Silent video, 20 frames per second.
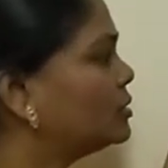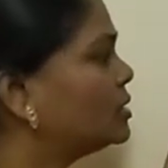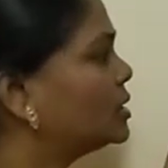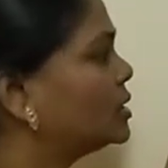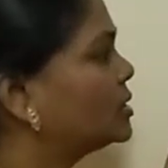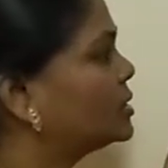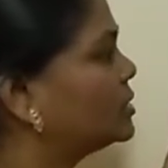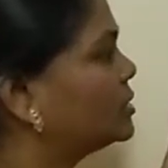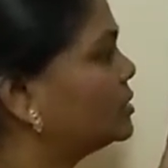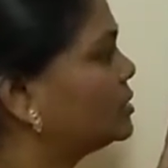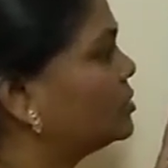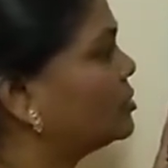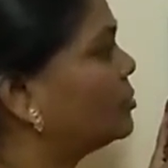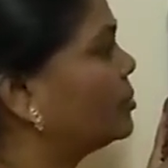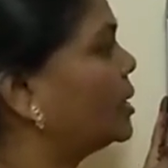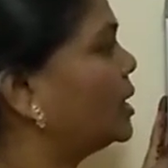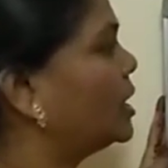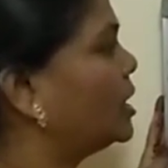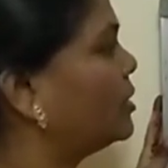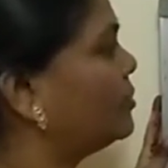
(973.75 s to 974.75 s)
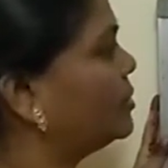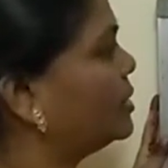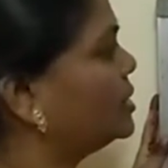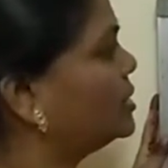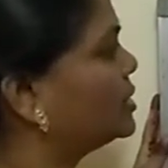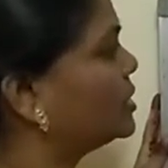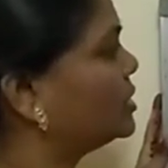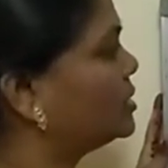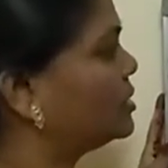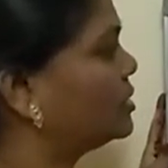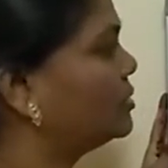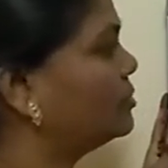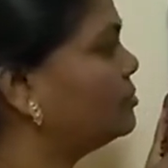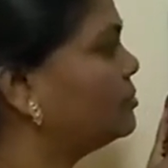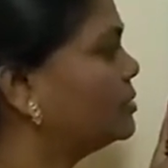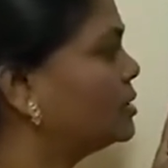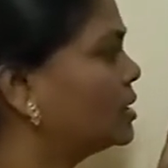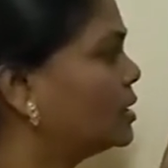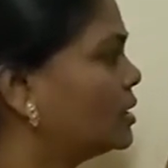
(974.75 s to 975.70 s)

this domain naming system